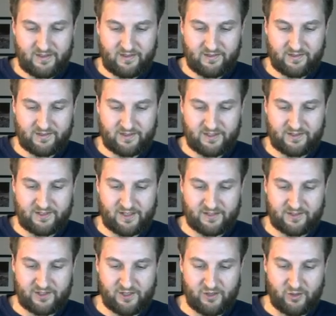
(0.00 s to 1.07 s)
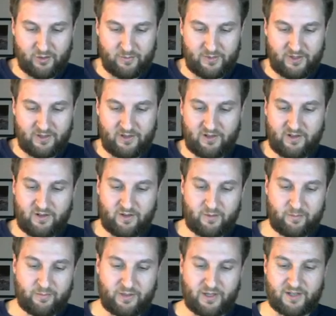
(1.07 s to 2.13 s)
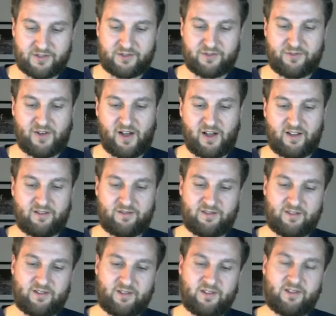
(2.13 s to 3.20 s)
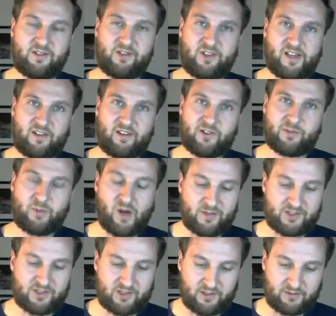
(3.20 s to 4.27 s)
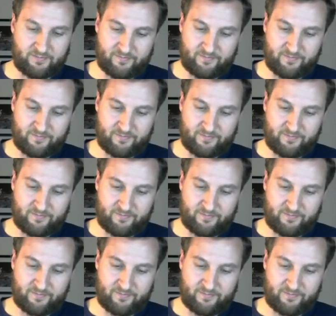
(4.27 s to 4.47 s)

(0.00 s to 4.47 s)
6x cubed plus 5. So that looks promising.